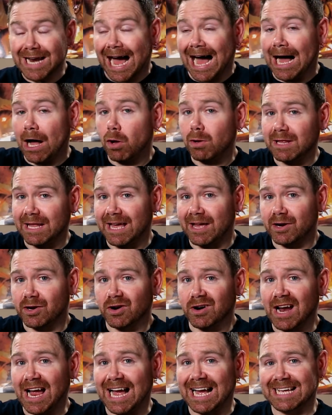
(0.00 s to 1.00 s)
an
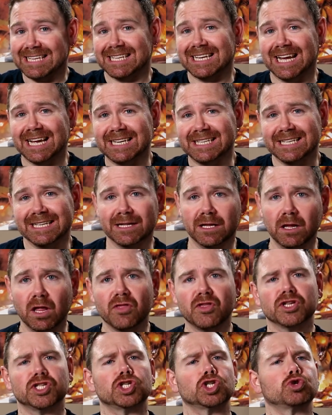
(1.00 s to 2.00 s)
Outlander has an ideal,
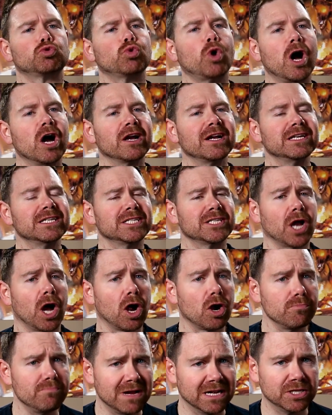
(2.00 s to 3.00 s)
the strongest
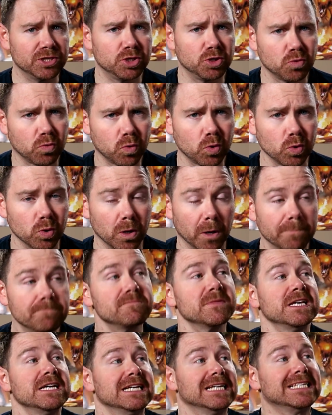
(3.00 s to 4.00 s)
are meant to rule
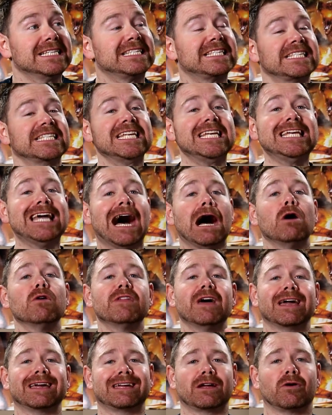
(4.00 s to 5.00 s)
see how
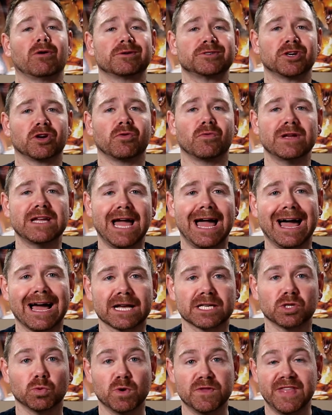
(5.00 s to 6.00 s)
that character
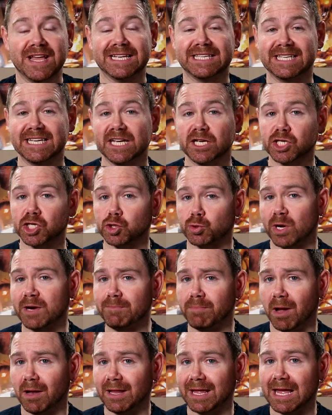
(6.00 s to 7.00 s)
reacts when they see a
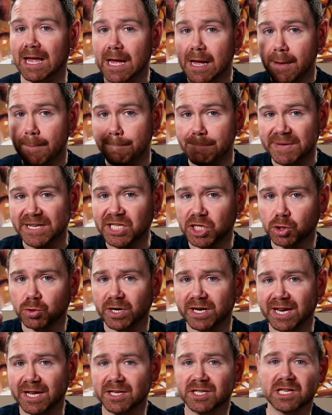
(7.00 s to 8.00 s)
street bully
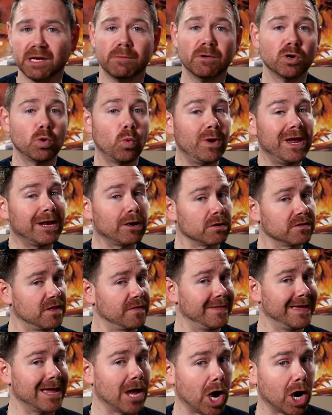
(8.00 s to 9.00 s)
mistreating someone weaker than they